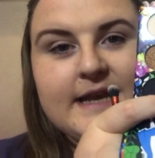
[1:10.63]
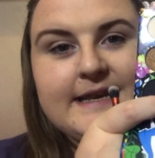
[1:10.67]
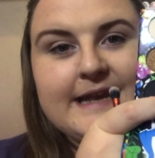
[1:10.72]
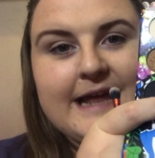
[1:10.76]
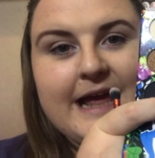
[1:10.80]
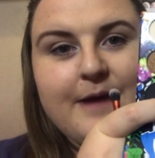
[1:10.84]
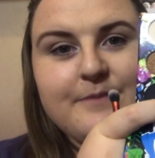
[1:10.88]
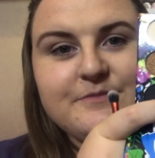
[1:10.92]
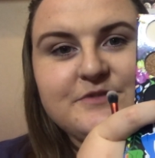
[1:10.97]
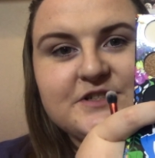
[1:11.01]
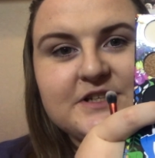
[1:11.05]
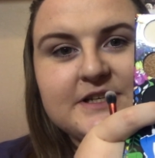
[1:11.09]

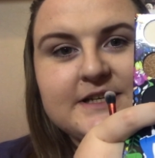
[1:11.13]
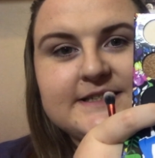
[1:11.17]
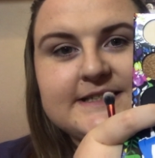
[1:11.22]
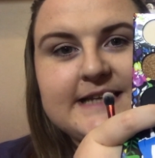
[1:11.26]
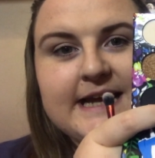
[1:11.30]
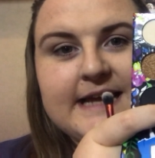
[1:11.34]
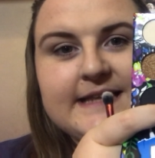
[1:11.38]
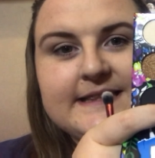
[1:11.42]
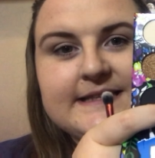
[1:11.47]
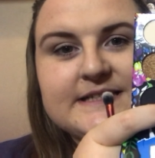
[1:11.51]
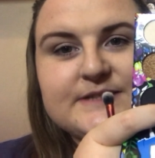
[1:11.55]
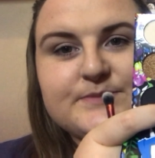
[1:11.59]
Now I'm just going to
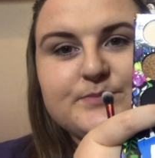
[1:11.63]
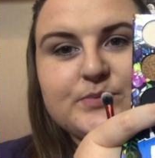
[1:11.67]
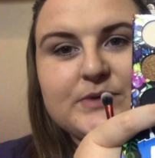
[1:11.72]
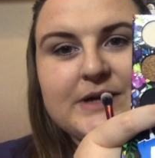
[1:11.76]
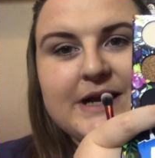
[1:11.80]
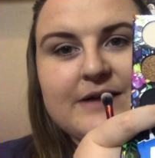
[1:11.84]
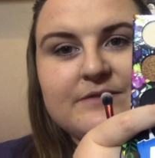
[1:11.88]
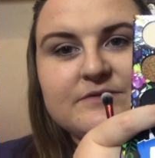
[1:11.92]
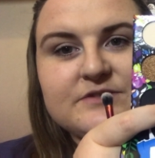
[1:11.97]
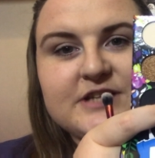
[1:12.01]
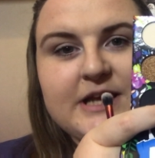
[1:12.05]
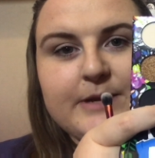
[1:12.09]
take this
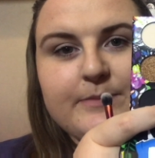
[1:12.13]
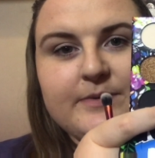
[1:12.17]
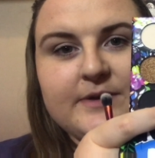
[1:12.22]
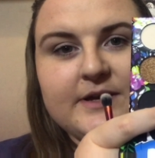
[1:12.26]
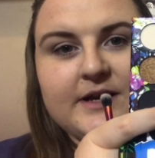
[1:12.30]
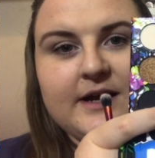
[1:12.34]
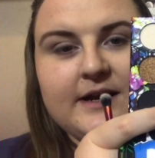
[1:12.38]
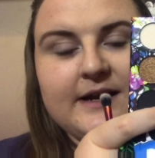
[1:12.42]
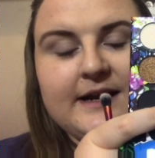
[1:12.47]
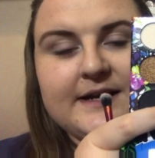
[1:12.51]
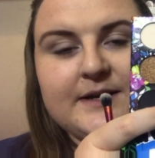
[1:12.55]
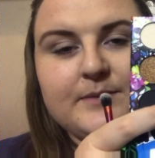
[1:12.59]
brown taupey
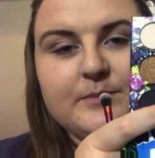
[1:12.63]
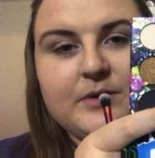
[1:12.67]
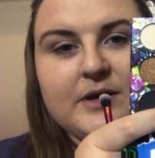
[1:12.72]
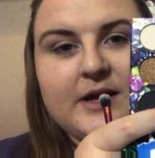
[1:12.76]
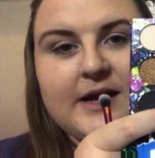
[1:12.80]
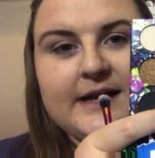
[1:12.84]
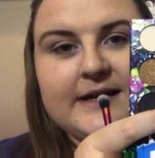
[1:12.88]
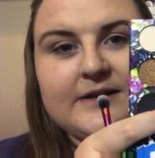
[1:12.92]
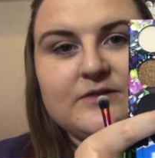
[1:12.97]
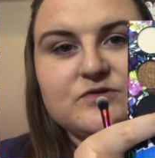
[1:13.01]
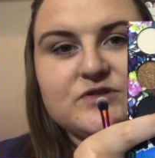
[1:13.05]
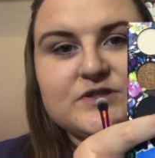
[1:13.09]
colour and
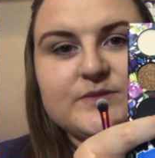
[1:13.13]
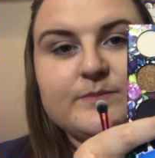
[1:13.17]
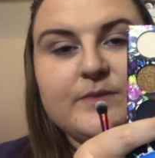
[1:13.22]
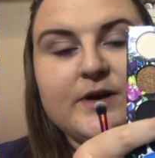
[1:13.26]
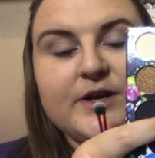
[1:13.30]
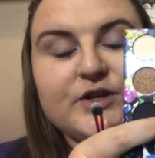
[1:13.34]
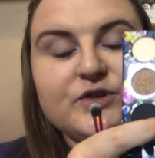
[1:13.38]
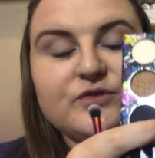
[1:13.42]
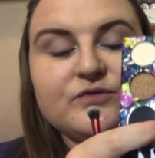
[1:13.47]
apply it onto my